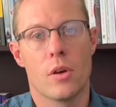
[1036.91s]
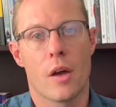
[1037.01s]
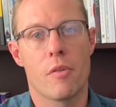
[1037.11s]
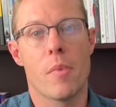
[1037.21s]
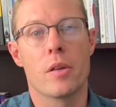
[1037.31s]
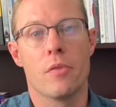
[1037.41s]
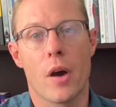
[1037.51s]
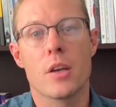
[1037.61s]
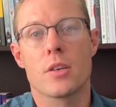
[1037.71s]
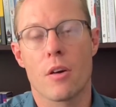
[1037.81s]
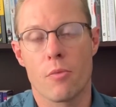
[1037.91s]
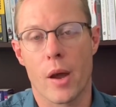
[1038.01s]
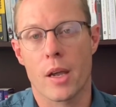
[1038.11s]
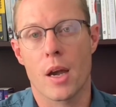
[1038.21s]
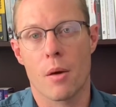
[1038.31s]
have a motivation of
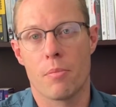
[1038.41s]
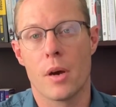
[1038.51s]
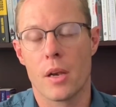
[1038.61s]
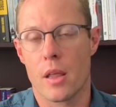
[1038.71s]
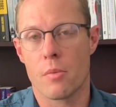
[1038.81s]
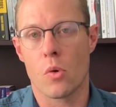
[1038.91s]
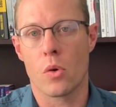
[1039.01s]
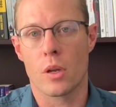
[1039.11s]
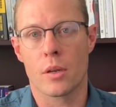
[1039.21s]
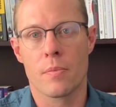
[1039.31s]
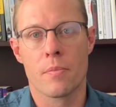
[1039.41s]
waking up early in the morning